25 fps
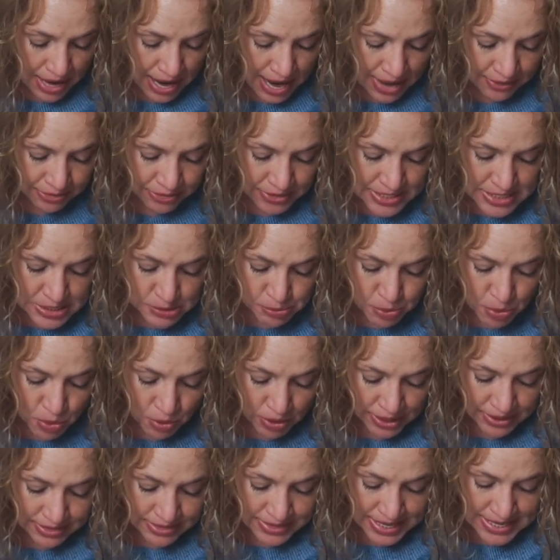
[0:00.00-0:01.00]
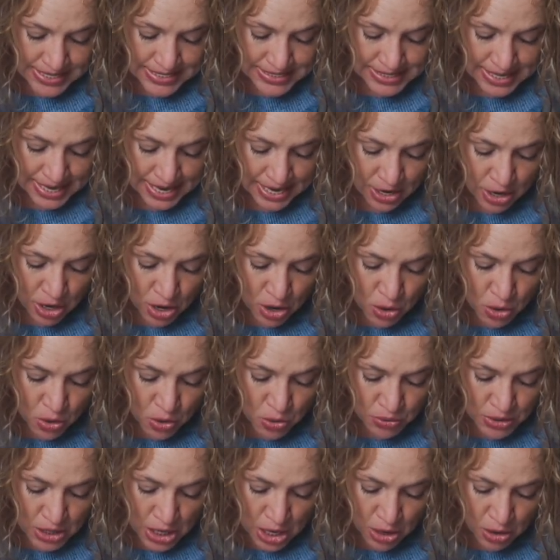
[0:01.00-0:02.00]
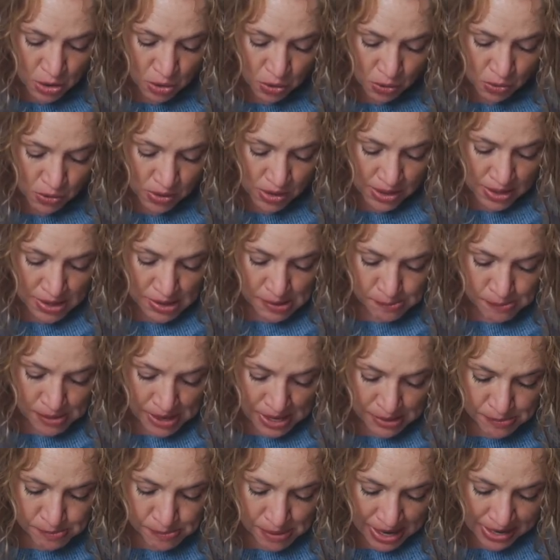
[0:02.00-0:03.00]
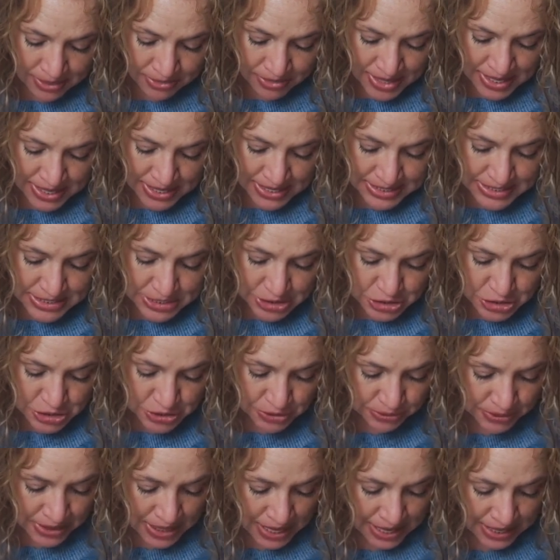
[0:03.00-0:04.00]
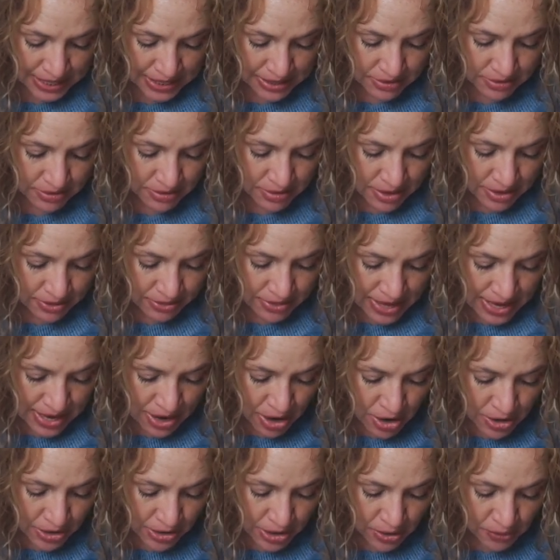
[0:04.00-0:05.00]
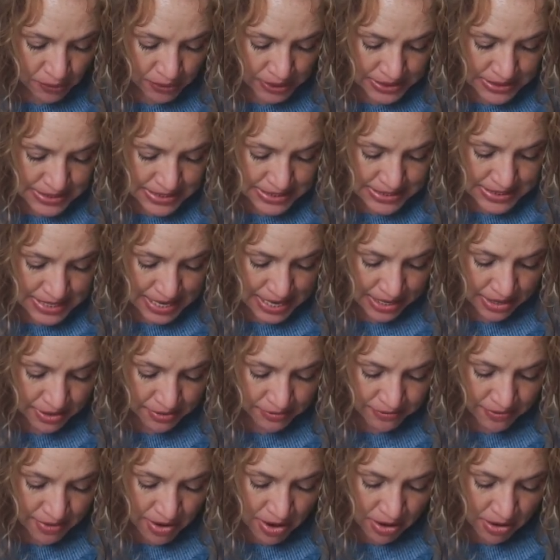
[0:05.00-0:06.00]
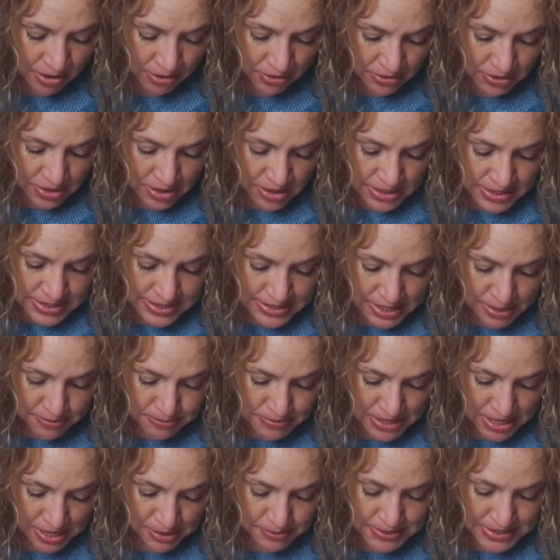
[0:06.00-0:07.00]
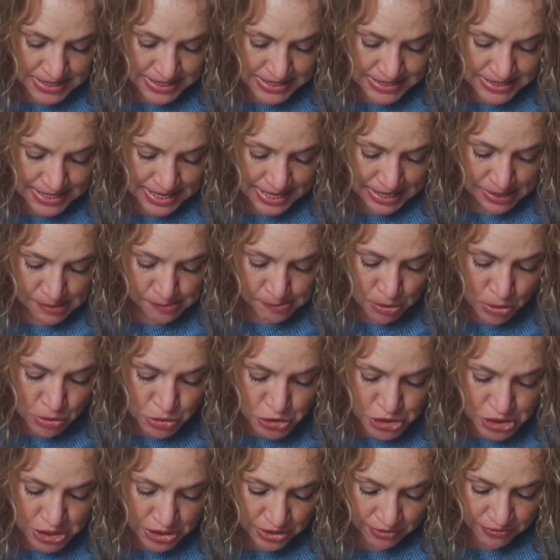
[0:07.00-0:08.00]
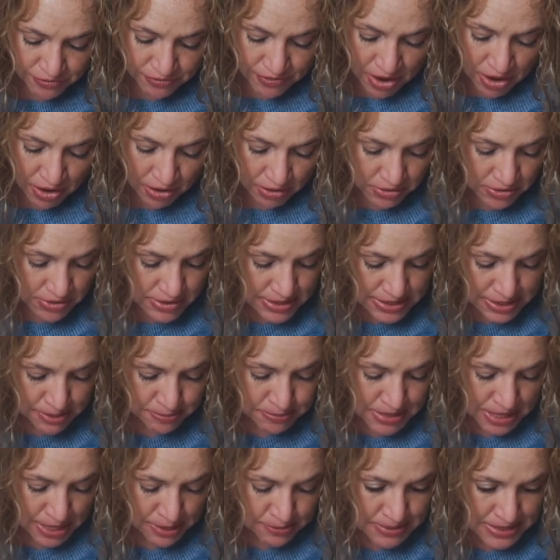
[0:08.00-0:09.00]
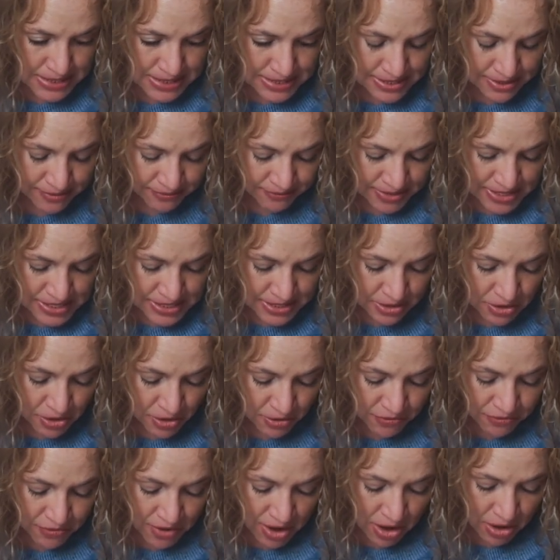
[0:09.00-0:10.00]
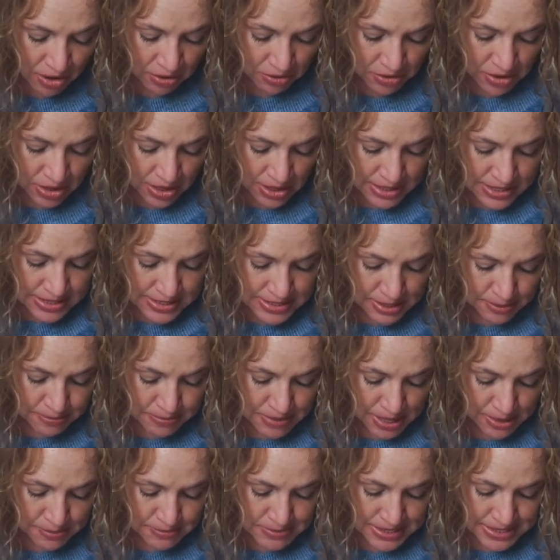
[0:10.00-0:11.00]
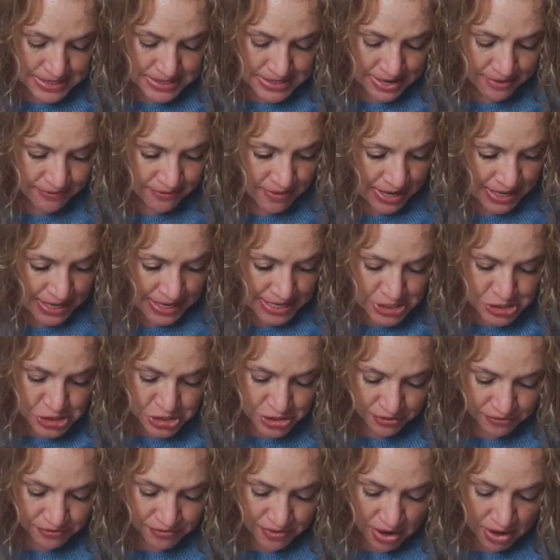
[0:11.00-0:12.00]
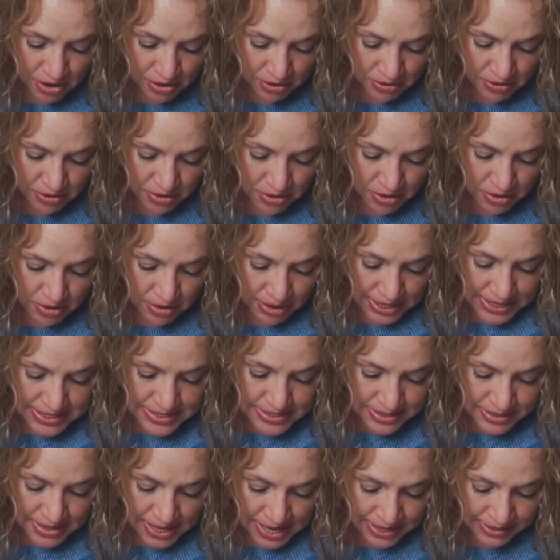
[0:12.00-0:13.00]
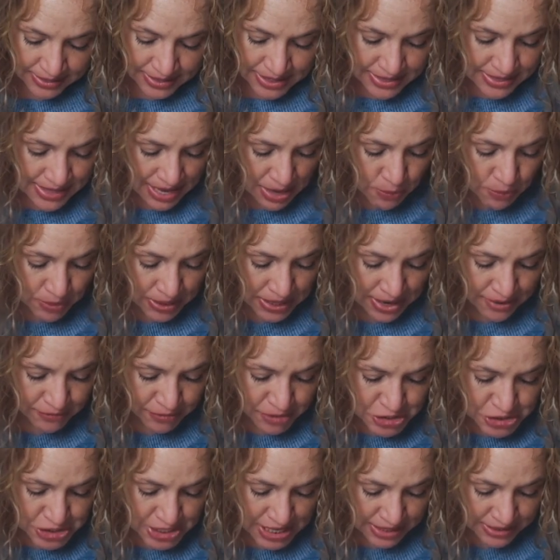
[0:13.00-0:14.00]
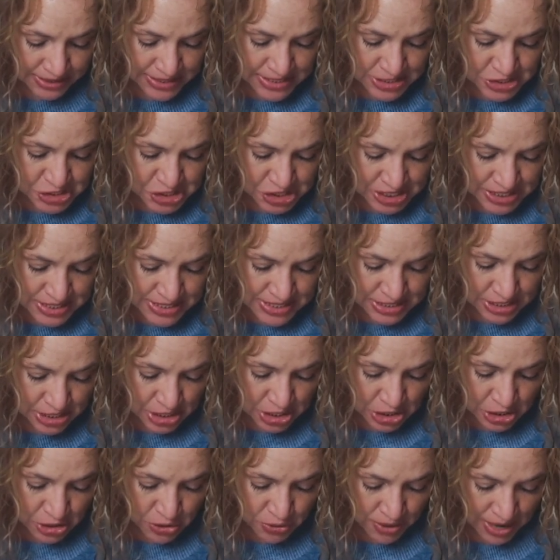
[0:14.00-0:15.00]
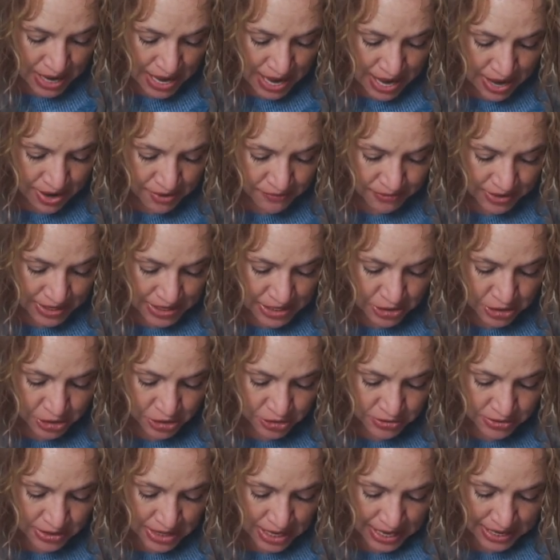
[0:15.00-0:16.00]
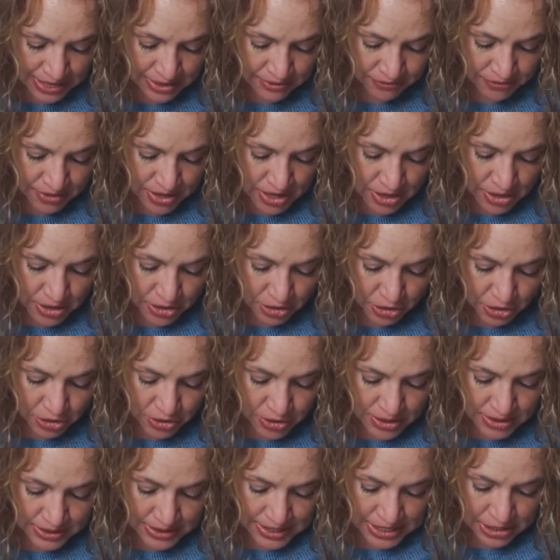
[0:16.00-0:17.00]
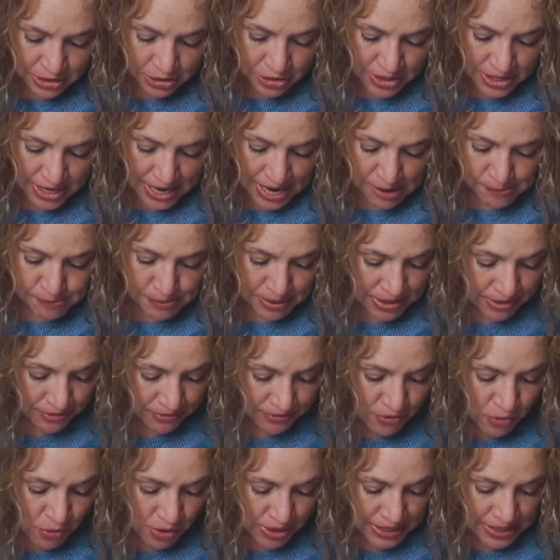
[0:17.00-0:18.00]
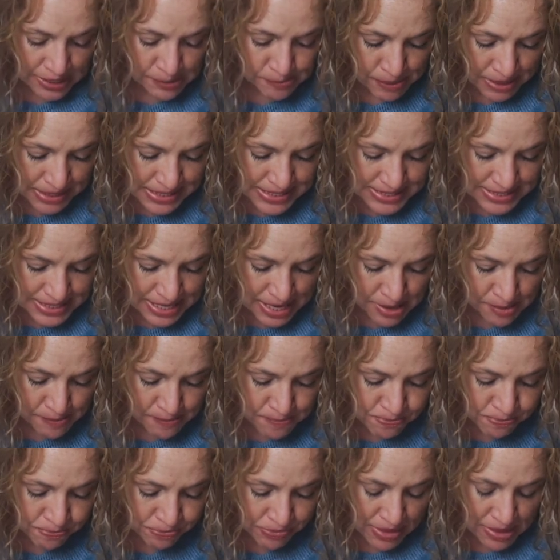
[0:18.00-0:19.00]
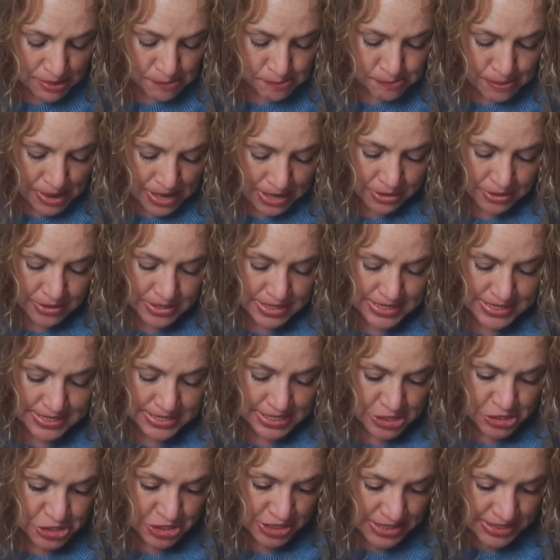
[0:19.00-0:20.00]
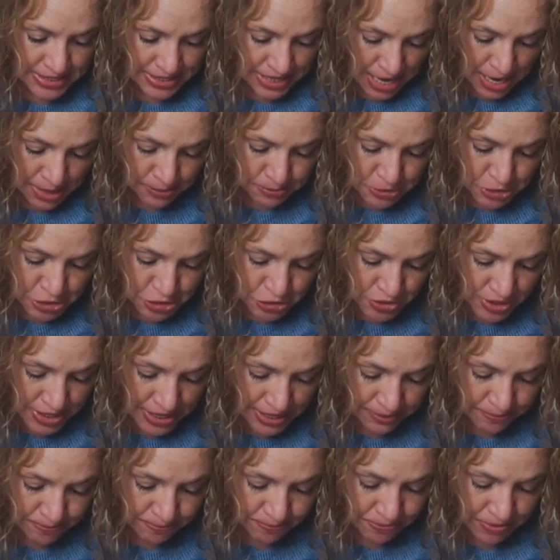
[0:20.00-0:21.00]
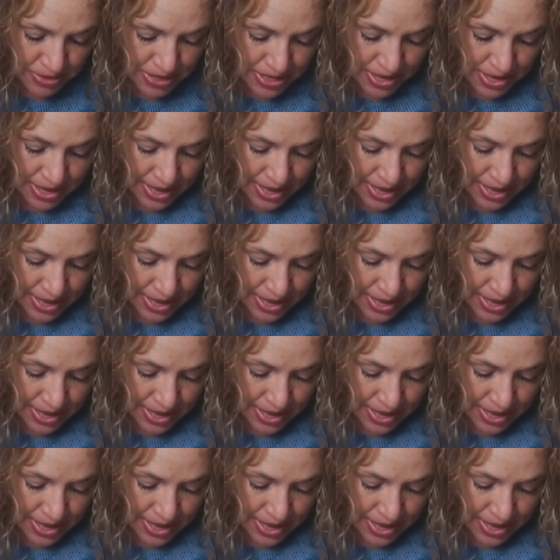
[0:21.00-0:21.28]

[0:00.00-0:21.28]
At this point, they say, Oh no, but by then it's too late. They are going to take a fall. Sometimes it's an emotional fall, sometimes it's a physical fall, sometimes it's a financial fall. It's likely that whatever challenges you have in your life currently could have been avoided by some better decisions upstream.